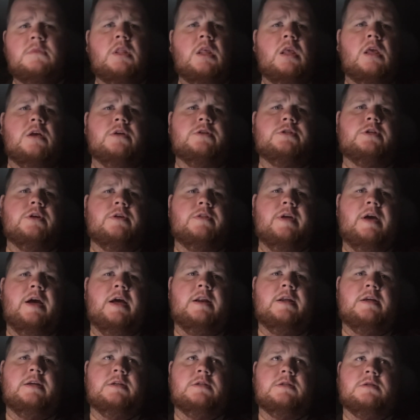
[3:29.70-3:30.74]
so that
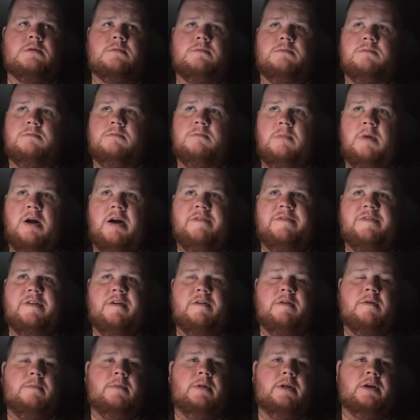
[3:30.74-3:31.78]
is my
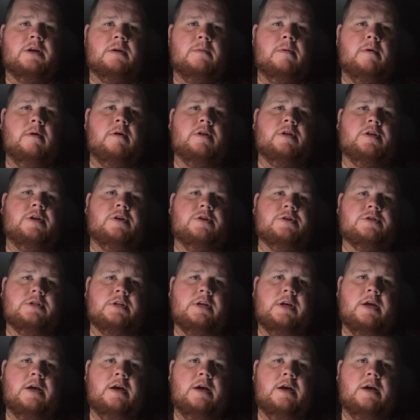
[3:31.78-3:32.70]
favorite blend component usually